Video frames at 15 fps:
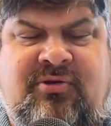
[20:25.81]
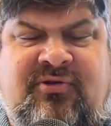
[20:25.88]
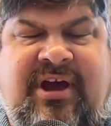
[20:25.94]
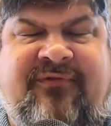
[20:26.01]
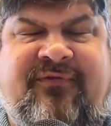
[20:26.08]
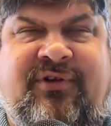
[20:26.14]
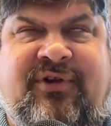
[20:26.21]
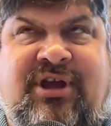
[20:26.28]

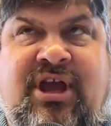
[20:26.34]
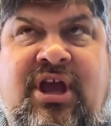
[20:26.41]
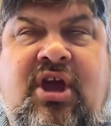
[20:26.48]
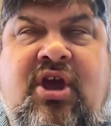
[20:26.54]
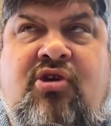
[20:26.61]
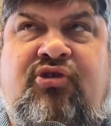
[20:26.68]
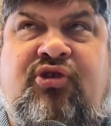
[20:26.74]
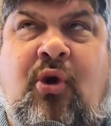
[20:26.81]
Definitely.
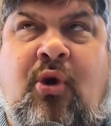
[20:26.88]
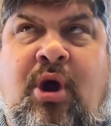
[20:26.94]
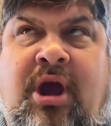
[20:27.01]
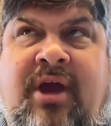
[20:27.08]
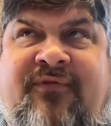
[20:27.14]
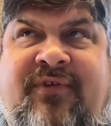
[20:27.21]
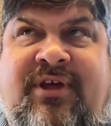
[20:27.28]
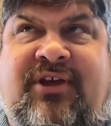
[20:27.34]
So
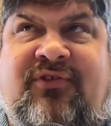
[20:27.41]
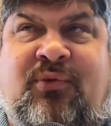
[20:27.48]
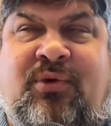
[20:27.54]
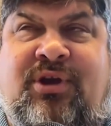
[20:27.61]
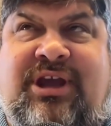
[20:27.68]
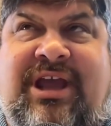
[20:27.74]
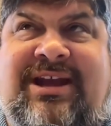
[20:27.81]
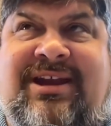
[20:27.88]
I feel like as we're
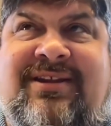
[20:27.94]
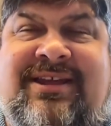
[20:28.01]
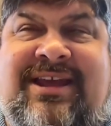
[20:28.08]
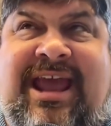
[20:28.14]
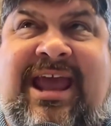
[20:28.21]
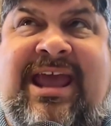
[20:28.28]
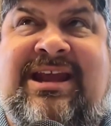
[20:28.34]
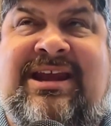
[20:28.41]
getting to
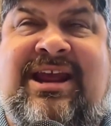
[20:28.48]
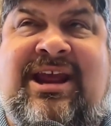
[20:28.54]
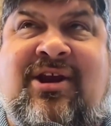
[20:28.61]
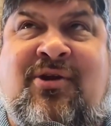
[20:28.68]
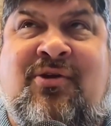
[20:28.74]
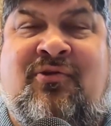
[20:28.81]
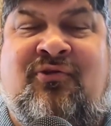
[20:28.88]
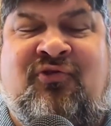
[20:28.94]
the end
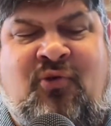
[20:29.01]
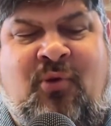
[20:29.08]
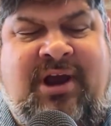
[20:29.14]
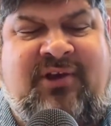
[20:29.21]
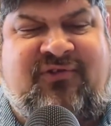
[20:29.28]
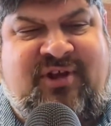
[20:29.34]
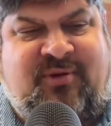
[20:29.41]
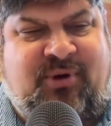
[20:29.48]
here, there's a
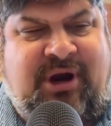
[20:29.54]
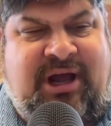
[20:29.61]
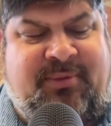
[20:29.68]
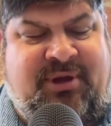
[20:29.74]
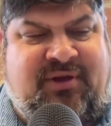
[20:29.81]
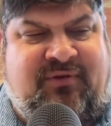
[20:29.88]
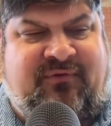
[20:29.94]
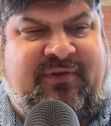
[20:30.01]
question that
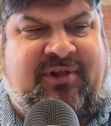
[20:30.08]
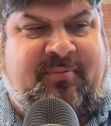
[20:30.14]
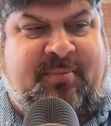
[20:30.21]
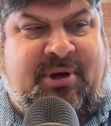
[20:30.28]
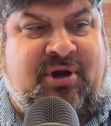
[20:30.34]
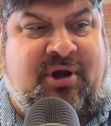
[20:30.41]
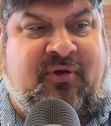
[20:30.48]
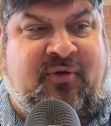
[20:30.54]
probably could fill up
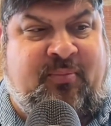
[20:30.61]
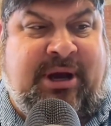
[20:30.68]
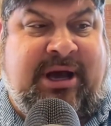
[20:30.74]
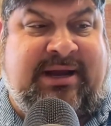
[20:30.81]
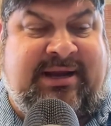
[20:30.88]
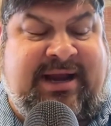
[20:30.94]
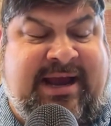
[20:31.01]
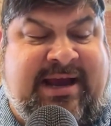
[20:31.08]
another
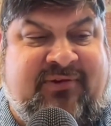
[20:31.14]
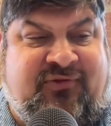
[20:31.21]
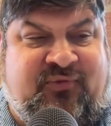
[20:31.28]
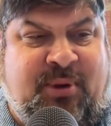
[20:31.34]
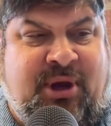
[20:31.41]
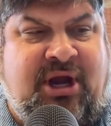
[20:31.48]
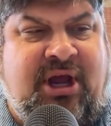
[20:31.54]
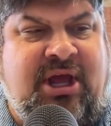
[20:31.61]
podcast,
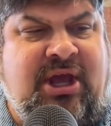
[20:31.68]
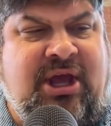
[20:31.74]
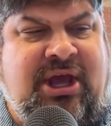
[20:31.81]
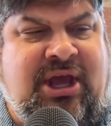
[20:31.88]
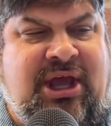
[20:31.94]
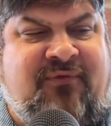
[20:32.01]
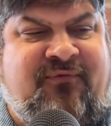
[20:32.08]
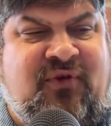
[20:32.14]
but
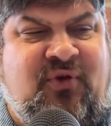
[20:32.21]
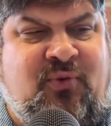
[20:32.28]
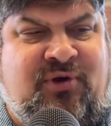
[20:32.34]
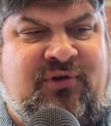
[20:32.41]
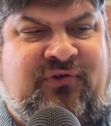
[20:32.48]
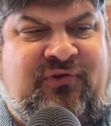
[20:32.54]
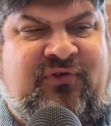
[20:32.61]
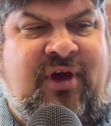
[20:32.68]
if you were
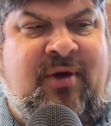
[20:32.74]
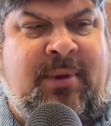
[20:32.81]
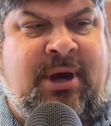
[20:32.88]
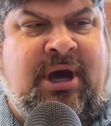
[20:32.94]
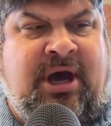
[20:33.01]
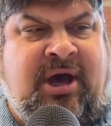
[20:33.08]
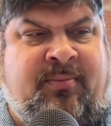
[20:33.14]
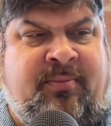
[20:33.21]
to sum
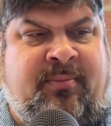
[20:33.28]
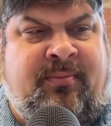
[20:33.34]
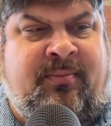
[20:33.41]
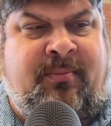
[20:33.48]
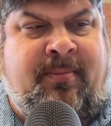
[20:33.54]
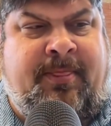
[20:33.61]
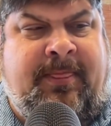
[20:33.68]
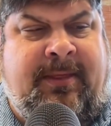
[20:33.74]
up
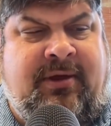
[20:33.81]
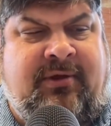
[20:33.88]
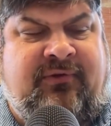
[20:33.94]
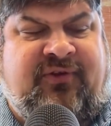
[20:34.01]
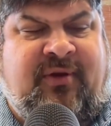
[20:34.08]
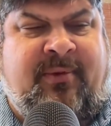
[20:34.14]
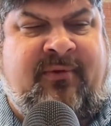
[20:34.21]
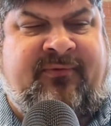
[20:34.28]

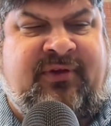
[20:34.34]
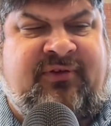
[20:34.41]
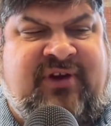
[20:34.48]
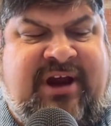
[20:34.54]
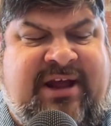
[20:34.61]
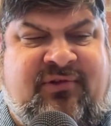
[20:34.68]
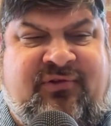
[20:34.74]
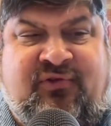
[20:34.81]
some of the
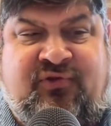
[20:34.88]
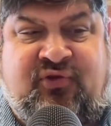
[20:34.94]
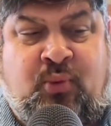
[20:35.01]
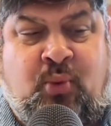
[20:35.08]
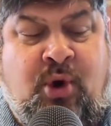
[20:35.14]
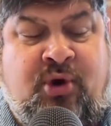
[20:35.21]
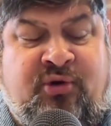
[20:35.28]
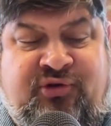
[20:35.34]
challenges or
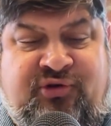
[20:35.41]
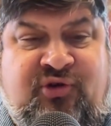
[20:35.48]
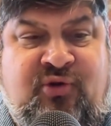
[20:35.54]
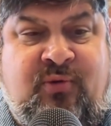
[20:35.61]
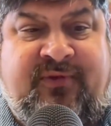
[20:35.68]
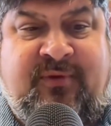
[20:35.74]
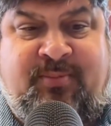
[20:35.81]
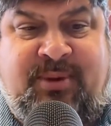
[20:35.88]
one or
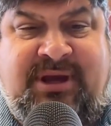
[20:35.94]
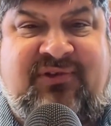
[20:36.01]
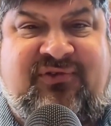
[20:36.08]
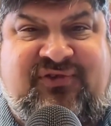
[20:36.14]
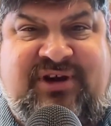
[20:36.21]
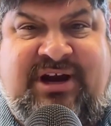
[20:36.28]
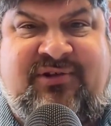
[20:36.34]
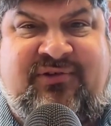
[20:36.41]
two of the
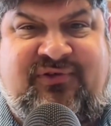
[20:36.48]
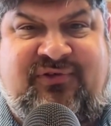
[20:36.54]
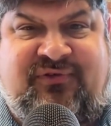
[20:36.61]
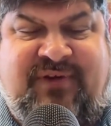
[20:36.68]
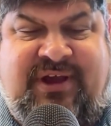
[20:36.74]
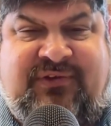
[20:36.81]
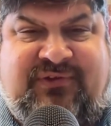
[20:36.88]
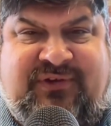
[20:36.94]
biggest challenges
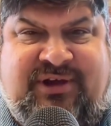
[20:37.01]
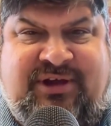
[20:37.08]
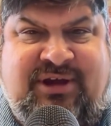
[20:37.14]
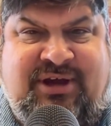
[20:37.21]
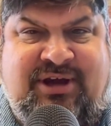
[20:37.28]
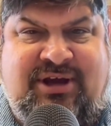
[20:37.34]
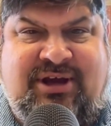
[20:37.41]
facing